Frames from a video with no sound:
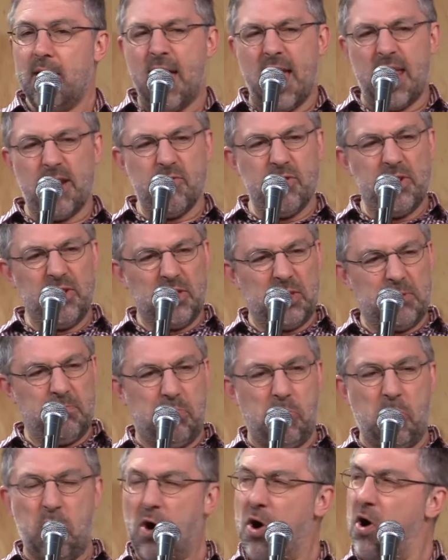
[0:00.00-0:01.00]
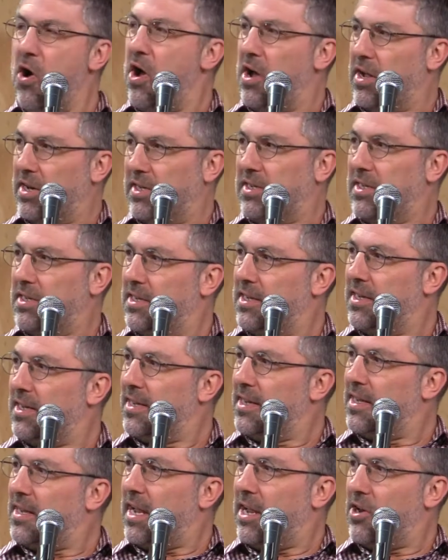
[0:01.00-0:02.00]
and respond
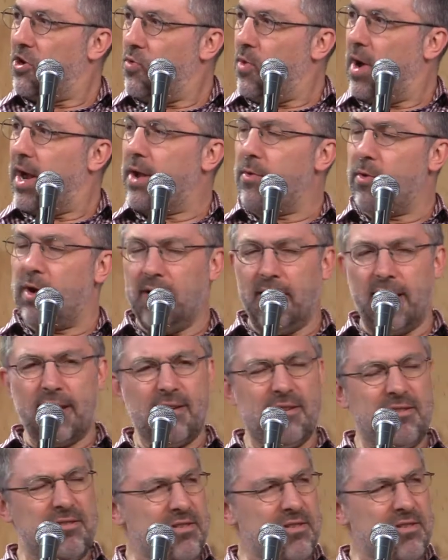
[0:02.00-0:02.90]
in a way where like,